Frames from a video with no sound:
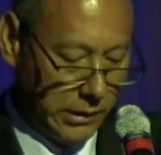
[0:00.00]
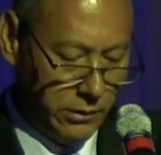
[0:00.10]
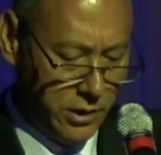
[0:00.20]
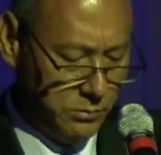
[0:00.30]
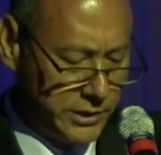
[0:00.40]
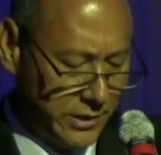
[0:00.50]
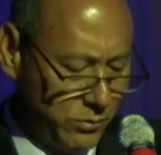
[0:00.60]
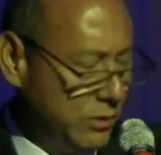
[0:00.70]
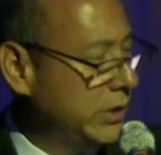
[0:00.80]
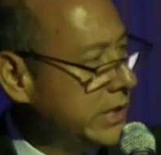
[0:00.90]
And Holmes
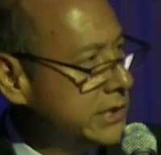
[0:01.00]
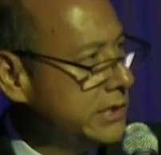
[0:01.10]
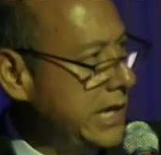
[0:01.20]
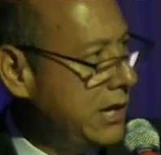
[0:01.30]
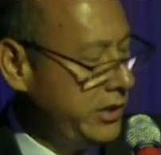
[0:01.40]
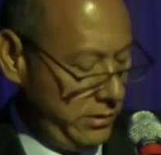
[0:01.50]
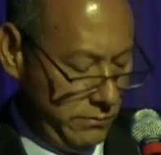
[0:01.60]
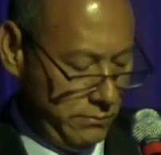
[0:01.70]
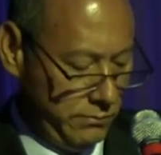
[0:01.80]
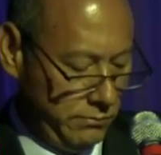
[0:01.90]
said, Well, what does it tell you?
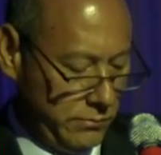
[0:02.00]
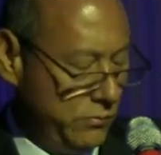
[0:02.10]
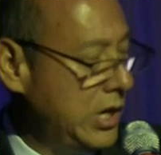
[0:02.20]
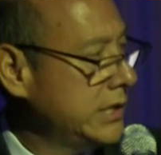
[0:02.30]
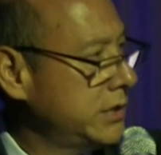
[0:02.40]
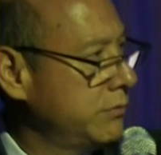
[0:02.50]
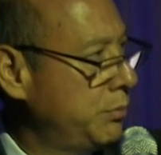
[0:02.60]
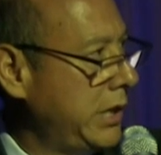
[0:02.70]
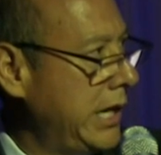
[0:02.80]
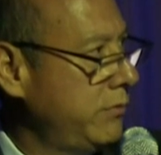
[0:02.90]
And Watson
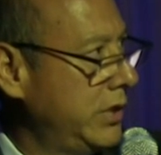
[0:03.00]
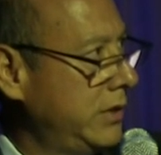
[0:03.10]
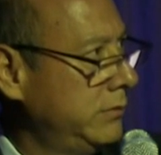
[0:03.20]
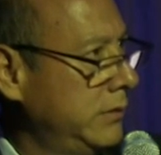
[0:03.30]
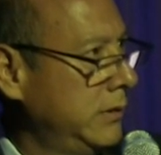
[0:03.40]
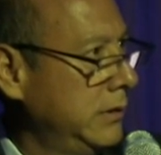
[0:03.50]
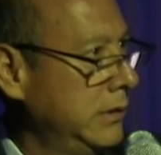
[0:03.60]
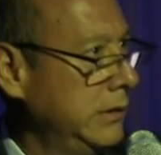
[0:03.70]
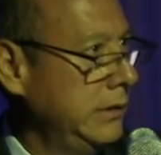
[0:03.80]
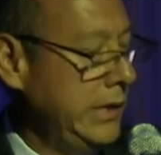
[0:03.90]
replied, Well,
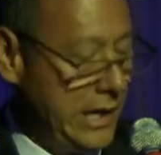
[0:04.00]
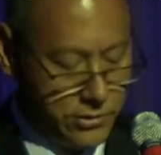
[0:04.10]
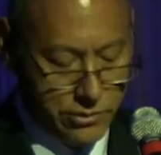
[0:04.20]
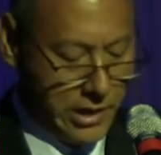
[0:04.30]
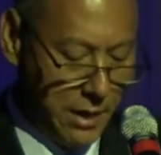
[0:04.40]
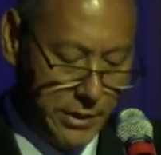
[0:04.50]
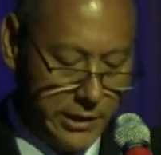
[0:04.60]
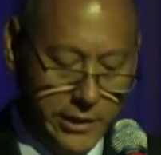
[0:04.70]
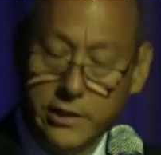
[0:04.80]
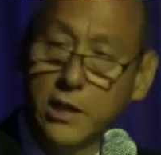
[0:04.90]

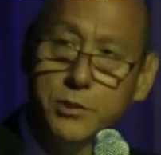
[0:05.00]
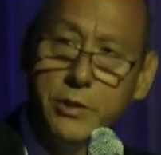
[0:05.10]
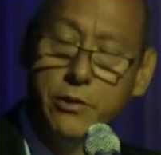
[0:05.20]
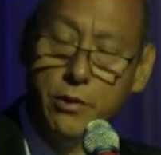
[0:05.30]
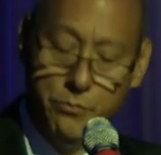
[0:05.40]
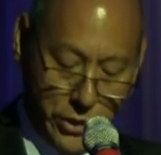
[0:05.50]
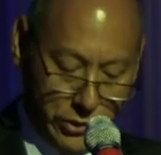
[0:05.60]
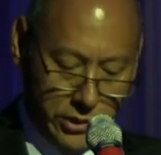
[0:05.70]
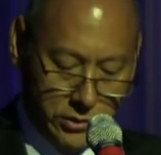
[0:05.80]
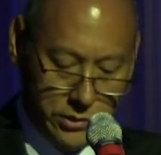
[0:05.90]
astronomically, it tells me there are
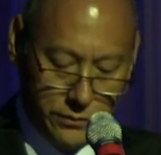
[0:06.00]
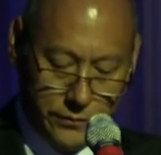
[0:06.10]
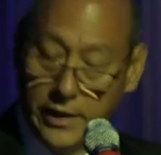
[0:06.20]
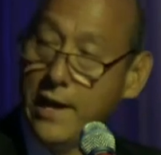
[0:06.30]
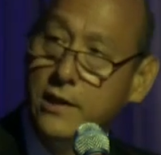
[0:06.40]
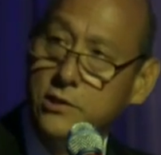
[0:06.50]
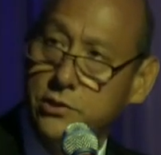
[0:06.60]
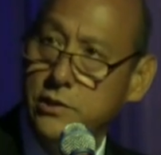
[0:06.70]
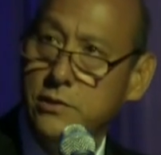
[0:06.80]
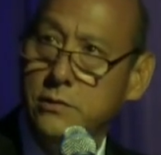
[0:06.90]
millions of
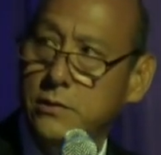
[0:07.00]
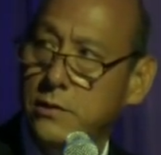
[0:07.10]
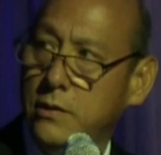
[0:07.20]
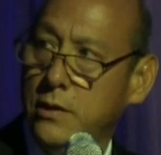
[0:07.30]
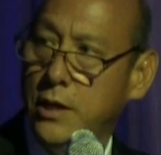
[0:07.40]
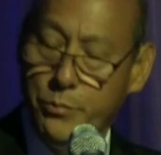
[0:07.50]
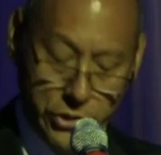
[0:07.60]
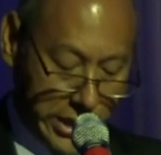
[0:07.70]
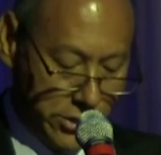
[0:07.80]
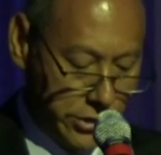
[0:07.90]
galaxies and
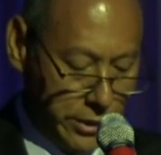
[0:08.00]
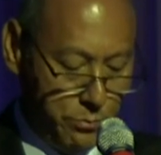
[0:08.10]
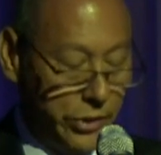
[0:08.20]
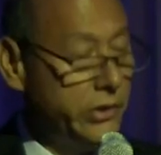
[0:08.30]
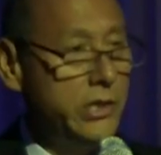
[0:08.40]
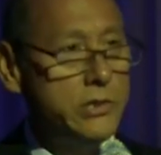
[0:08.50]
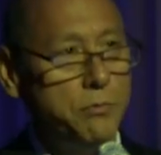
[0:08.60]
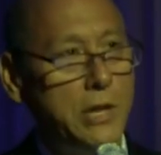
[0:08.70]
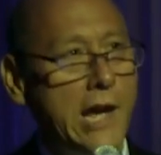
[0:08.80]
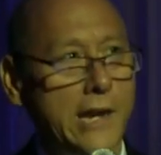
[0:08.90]
potentially
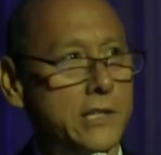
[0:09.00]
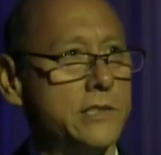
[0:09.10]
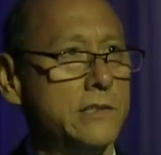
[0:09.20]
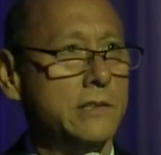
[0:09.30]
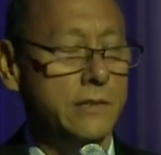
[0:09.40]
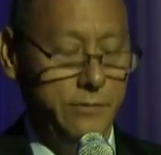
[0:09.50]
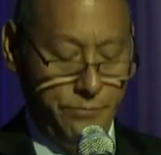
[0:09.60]
billions of planets.